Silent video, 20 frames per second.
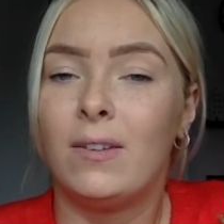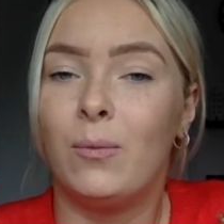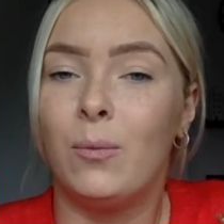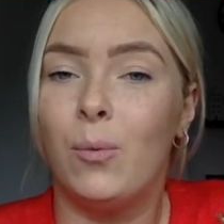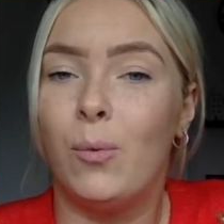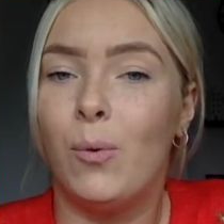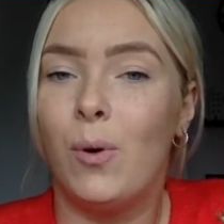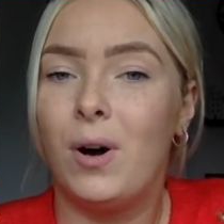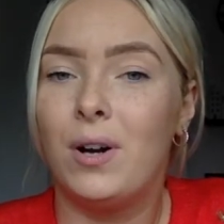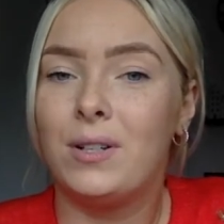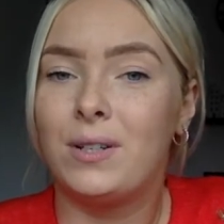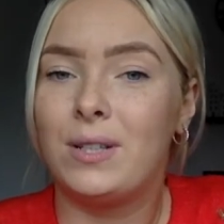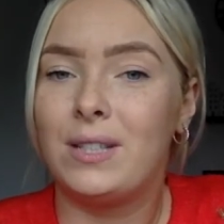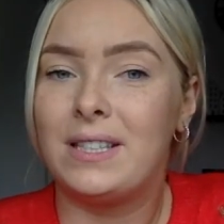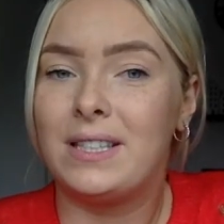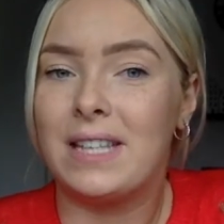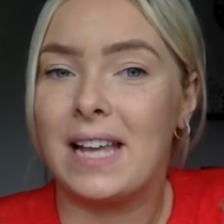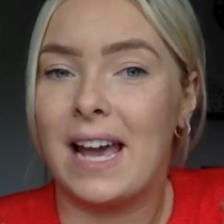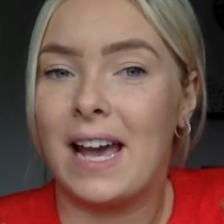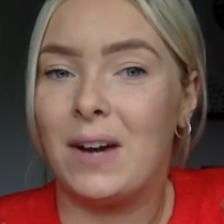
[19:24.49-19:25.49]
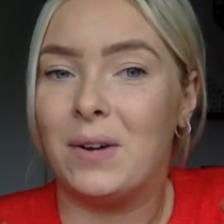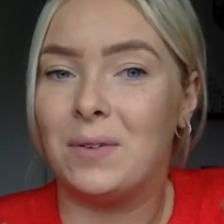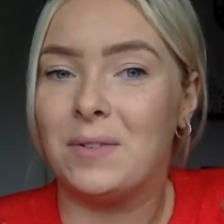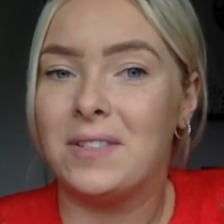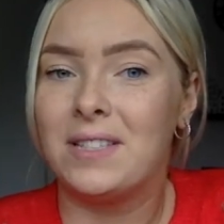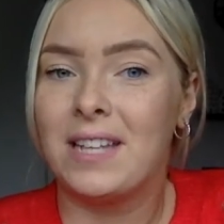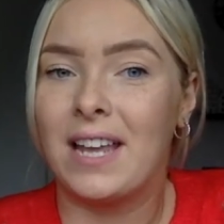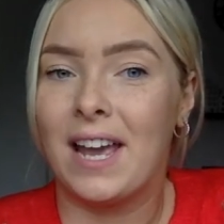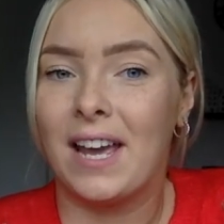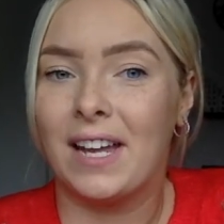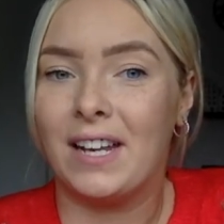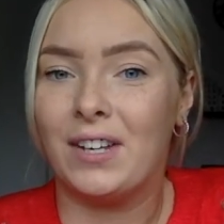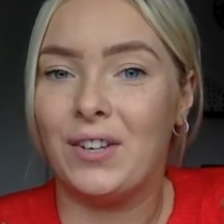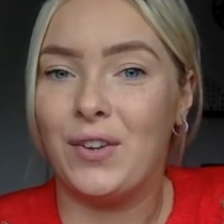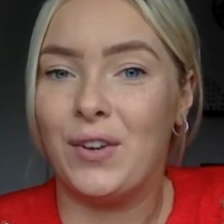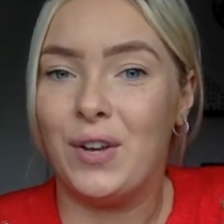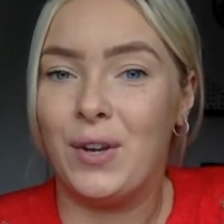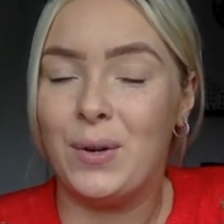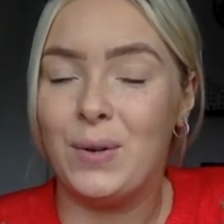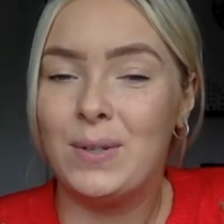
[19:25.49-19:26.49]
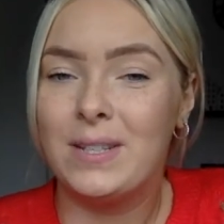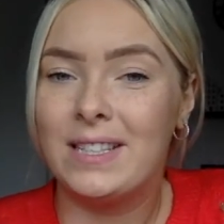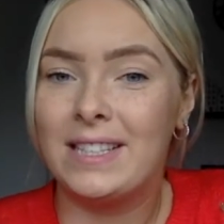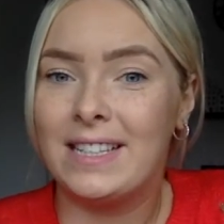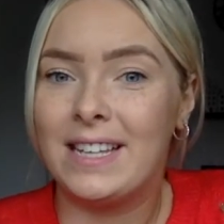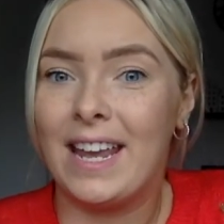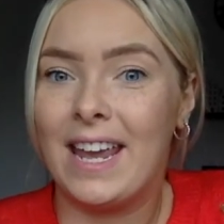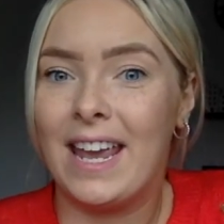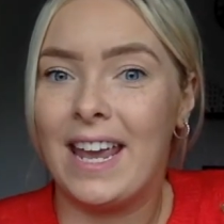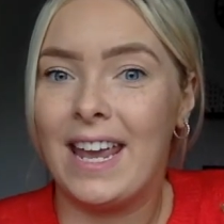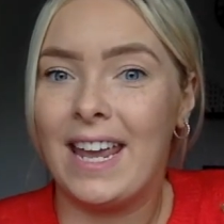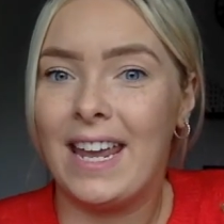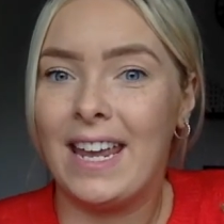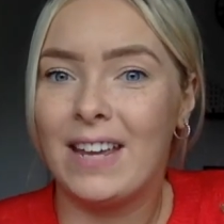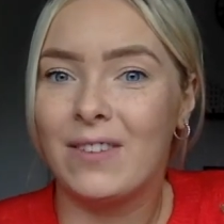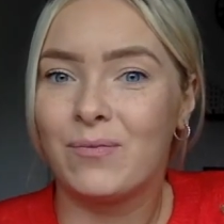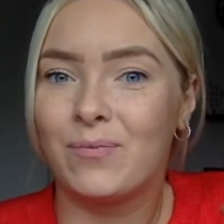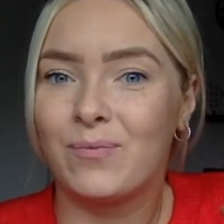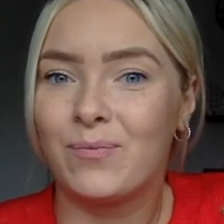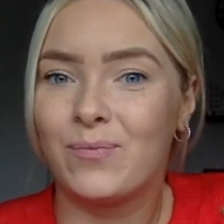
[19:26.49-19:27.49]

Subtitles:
What sounds can you see?